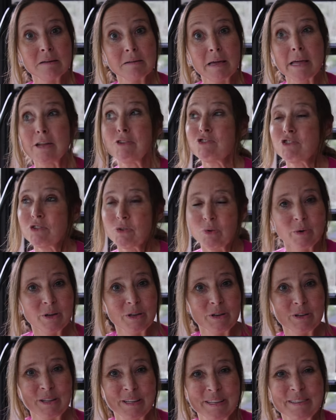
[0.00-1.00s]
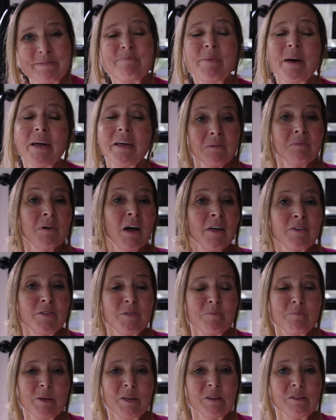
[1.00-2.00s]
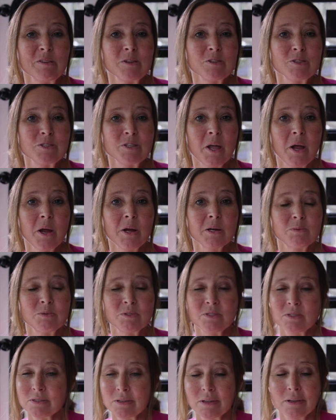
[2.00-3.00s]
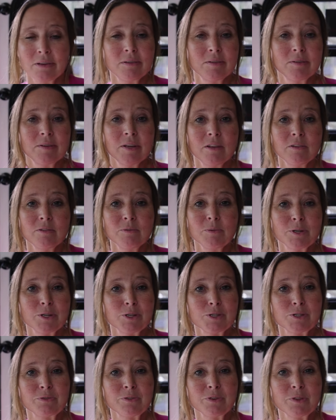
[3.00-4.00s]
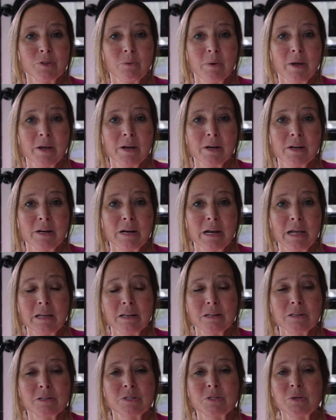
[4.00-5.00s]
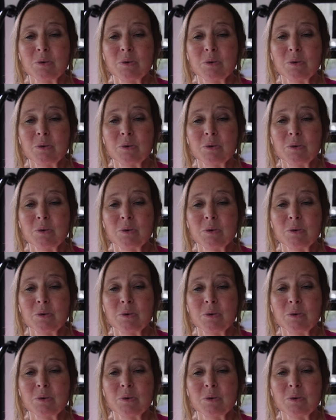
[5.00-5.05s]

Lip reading: engine oil, but other than being a little scared, was none worse for the wear, and